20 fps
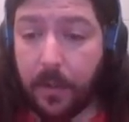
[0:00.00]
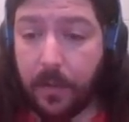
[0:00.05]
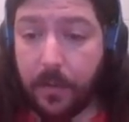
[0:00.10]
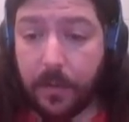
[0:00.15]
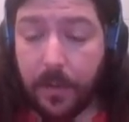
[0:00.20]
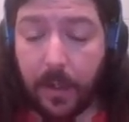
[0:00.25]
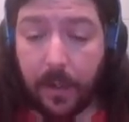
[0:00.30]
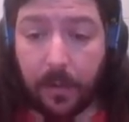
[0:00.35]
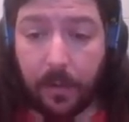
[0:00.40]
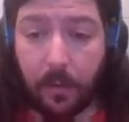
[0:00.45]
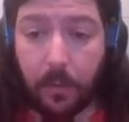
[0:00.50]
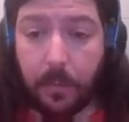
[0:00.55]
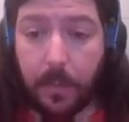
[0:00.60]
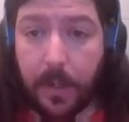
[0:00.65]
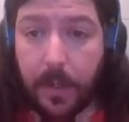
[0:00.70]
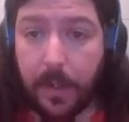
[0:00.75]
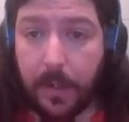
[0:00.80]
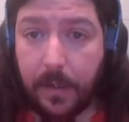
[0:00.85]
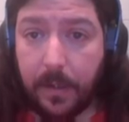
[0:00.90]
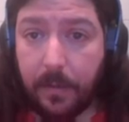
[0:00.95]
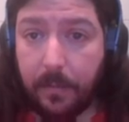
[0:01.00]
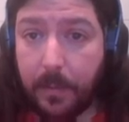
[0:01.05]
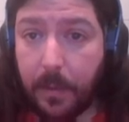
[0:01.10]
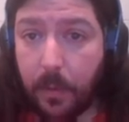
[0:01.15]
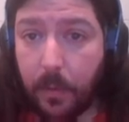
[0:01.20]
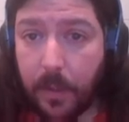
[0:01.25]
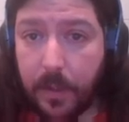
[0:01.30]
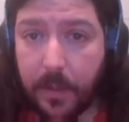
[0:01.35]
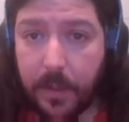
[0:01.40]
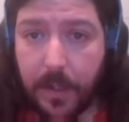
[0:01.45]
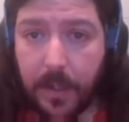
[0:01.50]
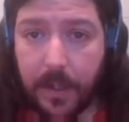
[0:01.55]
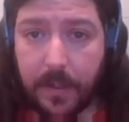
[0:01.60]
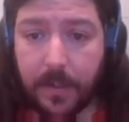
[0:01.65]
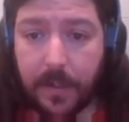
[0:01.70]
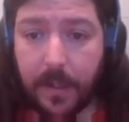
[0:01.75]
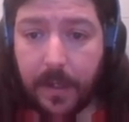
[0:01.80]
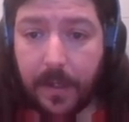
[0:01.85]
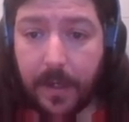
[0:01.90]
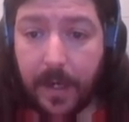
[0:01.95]
could be between 6 and
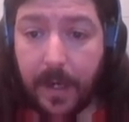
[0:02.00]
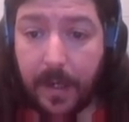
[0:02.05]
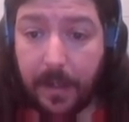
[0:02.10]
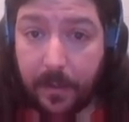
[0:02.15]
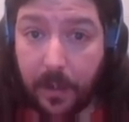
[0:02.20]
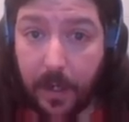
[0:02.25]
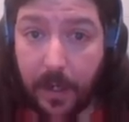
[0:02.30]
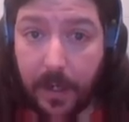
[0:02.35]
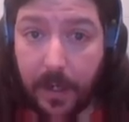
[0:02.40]
10,